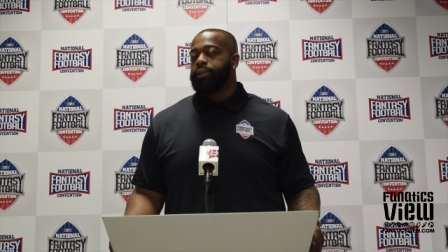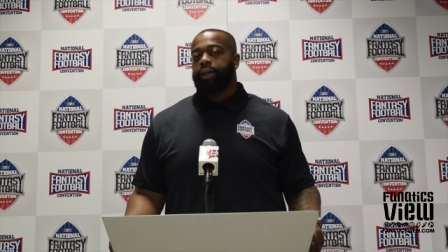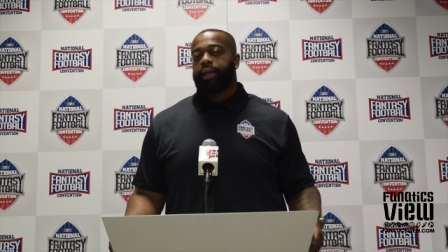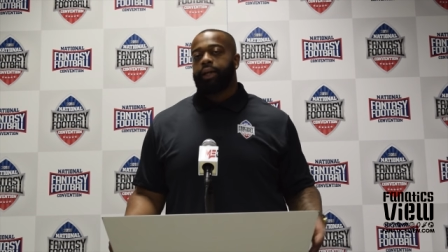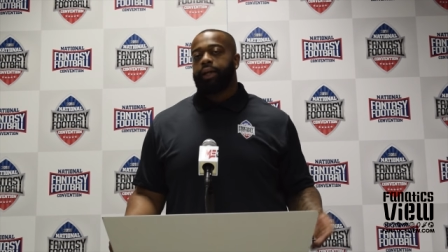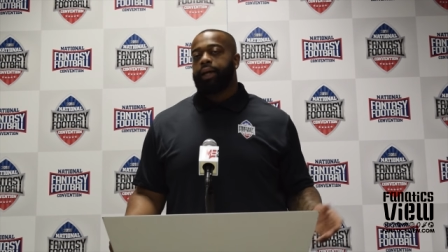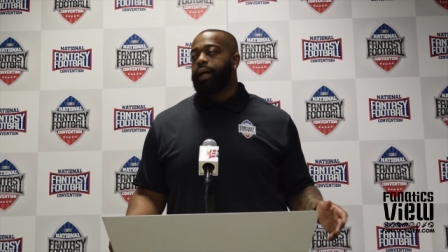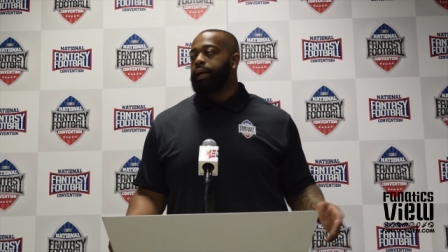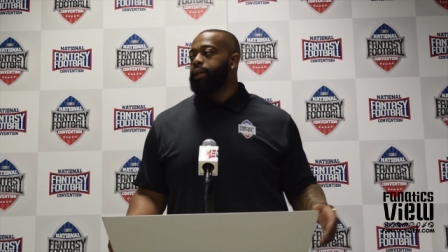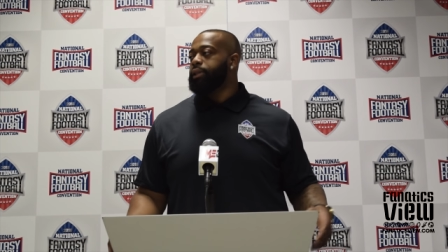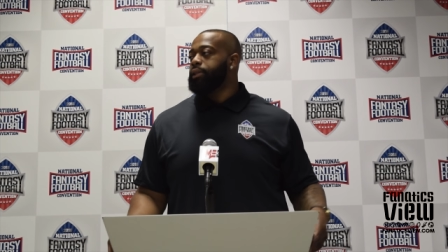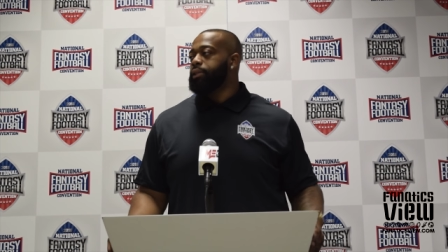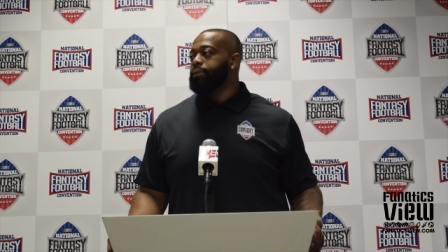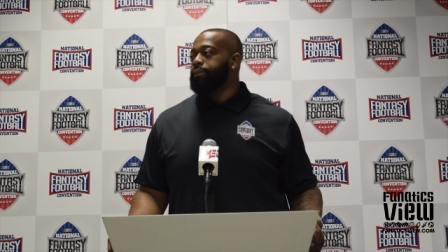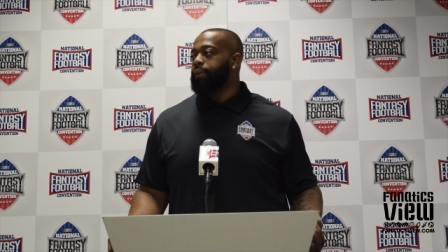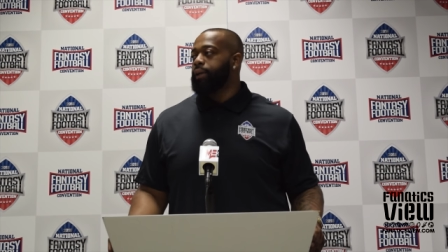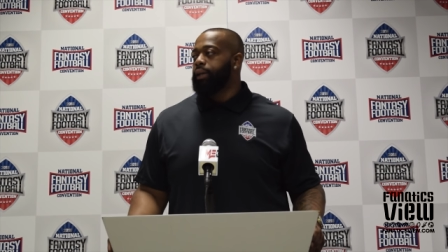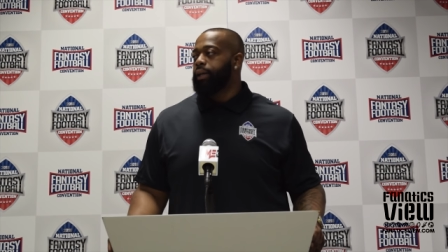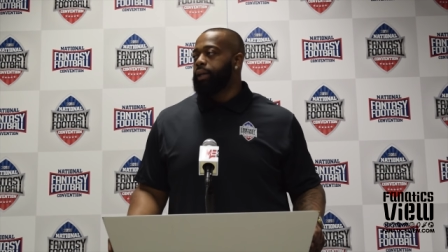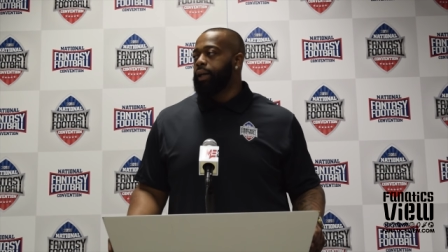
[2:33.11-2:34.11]
and they kind of just
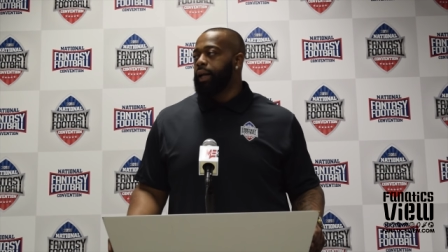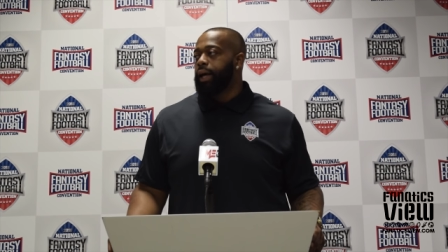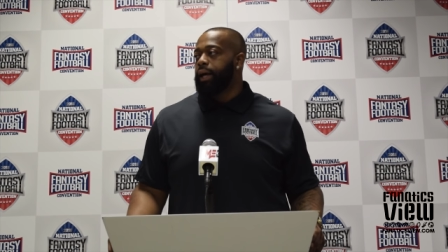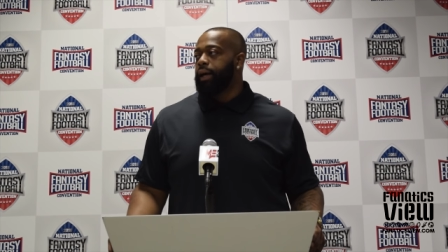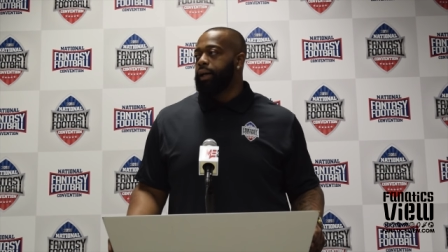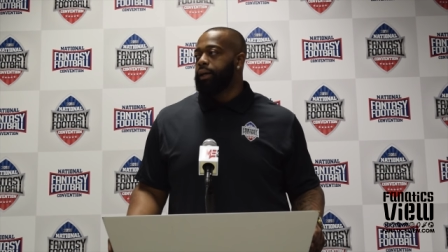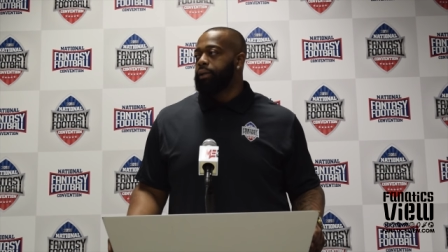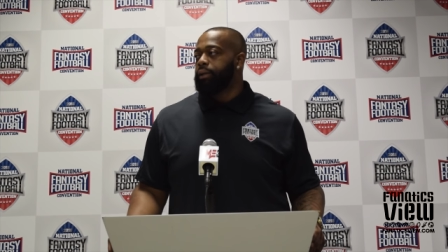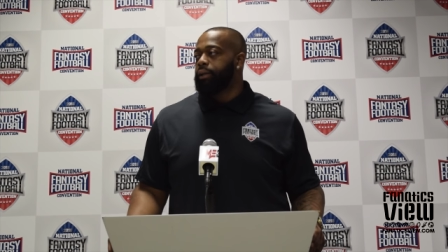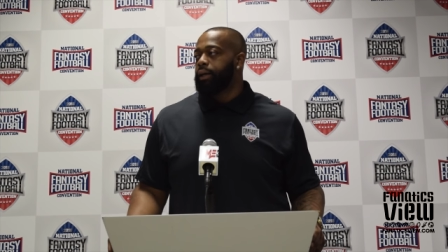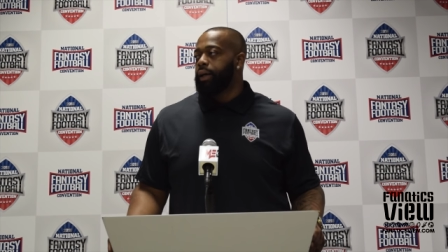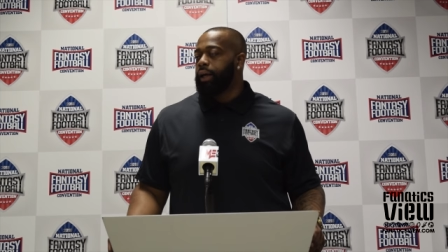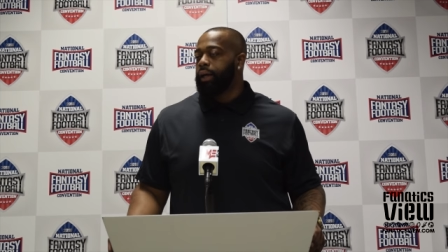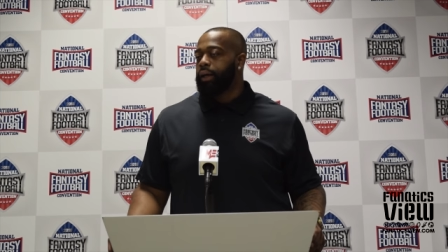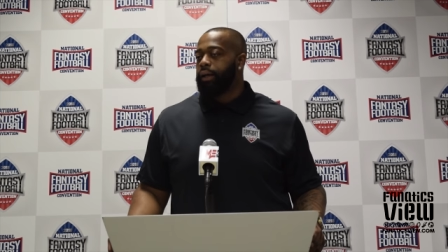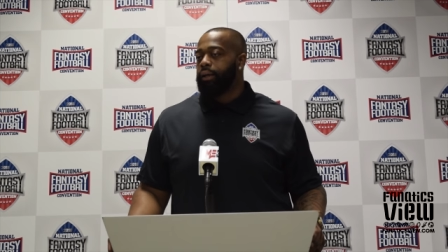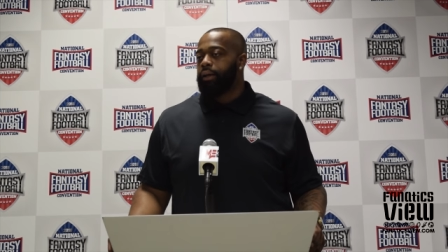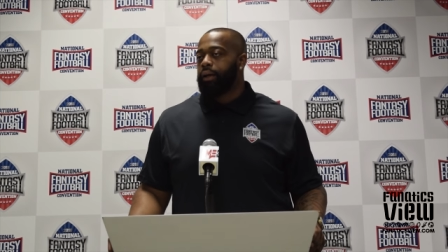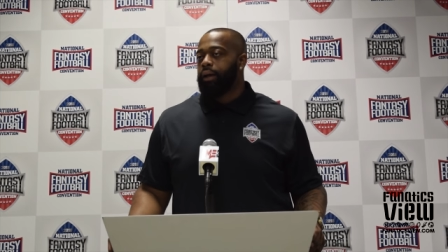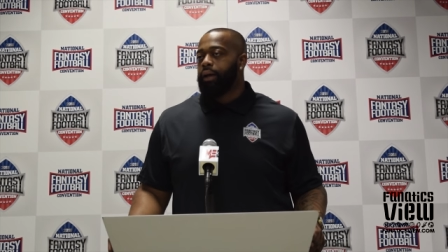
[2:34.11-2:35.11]
fell in line.
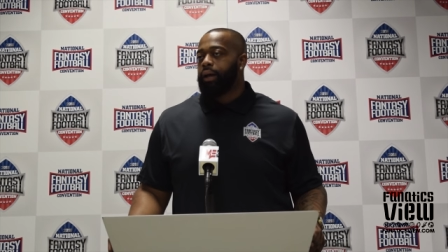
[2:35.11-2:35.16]
And